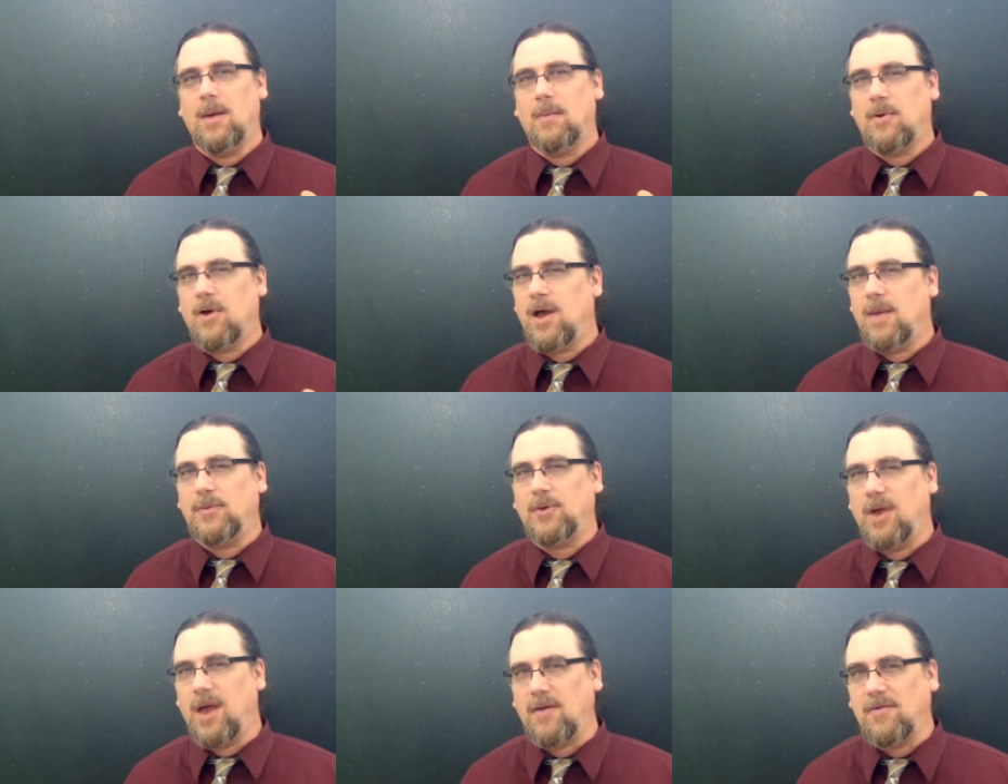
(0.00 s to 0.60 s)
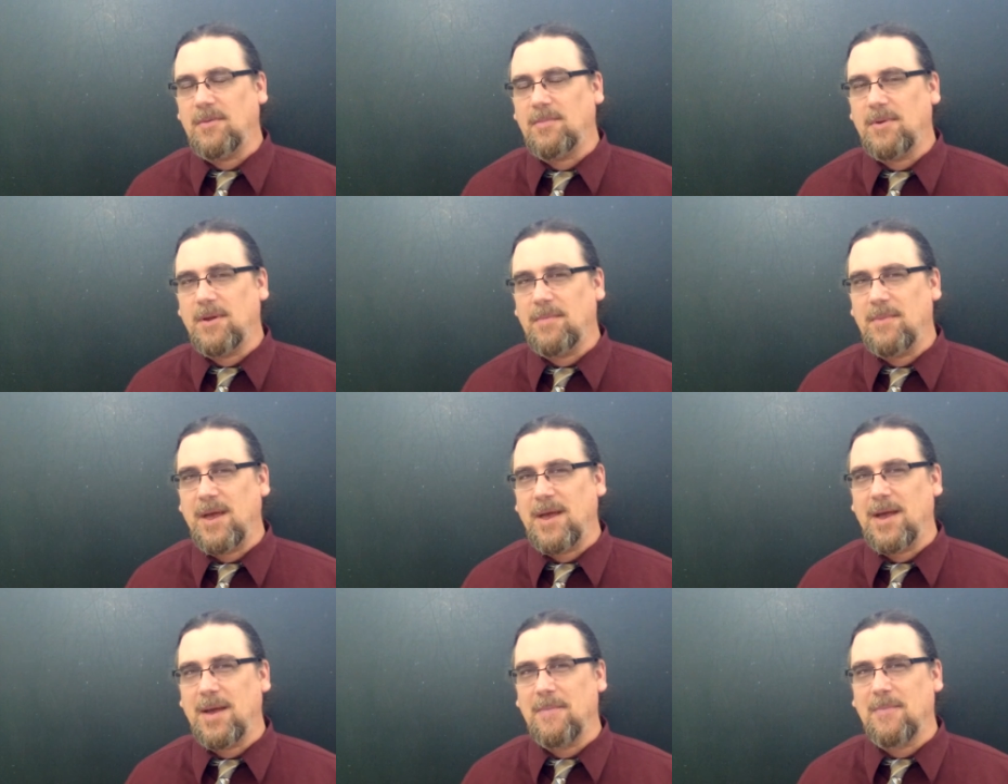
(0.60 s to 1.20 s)
perhaps you haven't been
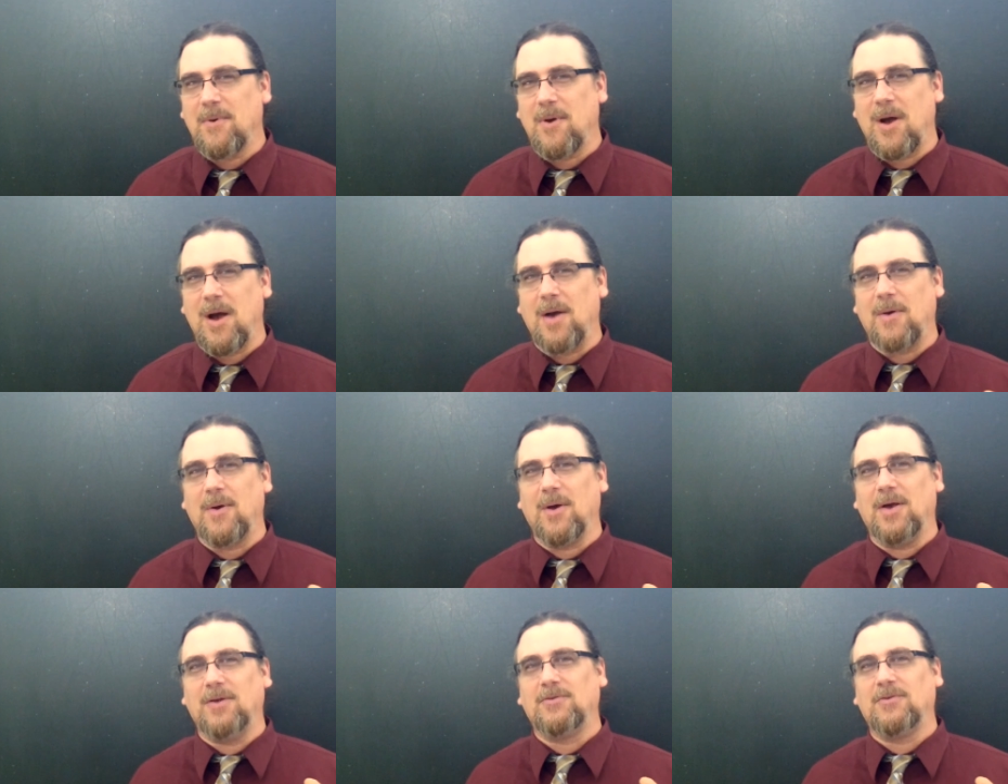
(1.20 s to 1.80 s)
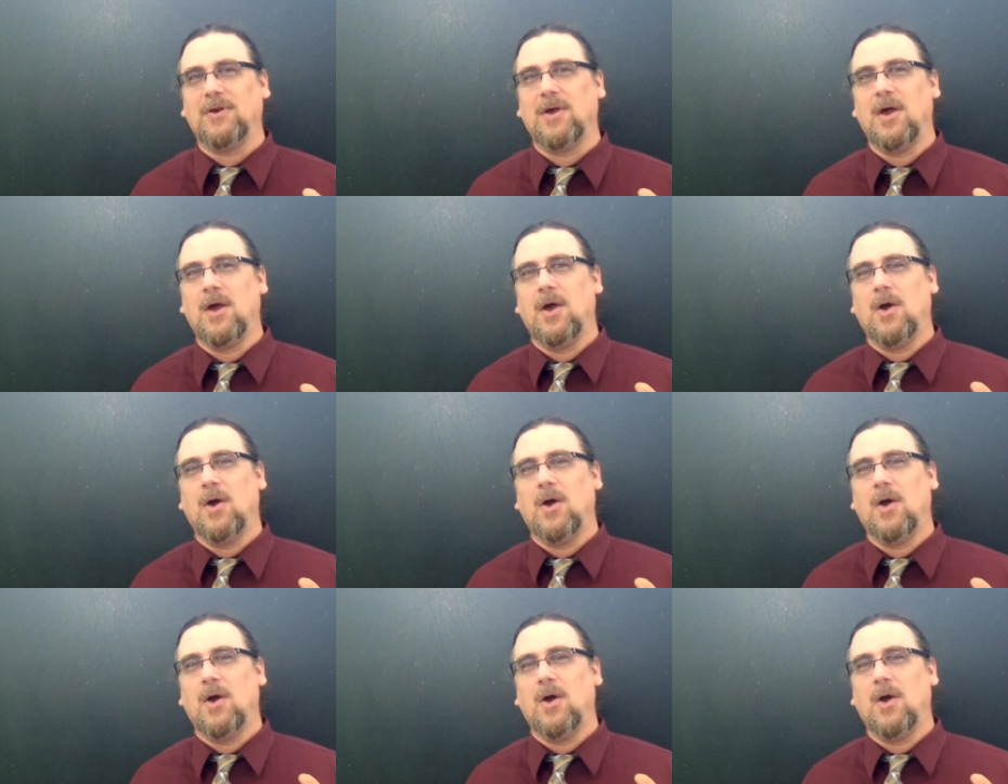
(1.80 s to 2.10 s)
making progress,